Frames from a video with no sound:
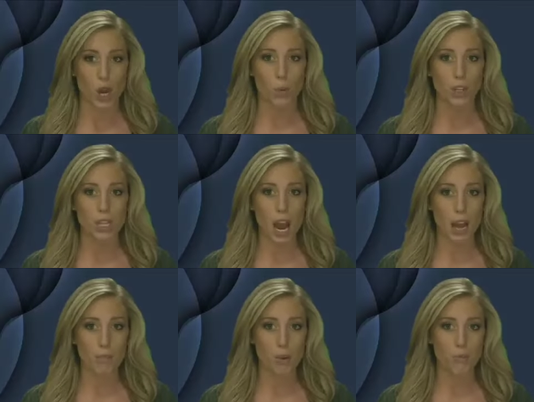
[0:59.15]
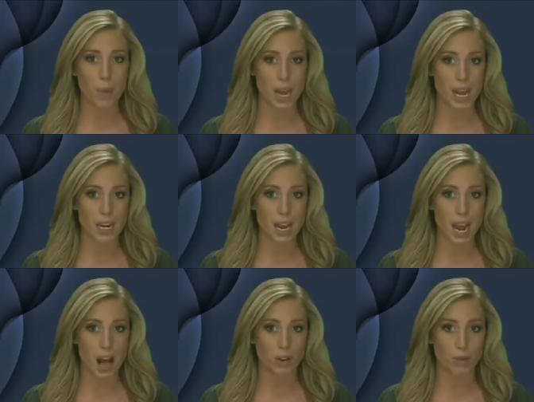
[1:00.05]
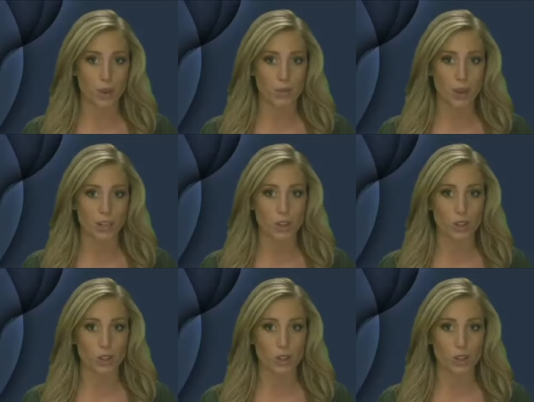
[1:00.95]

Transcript: will not move paid and algorithmic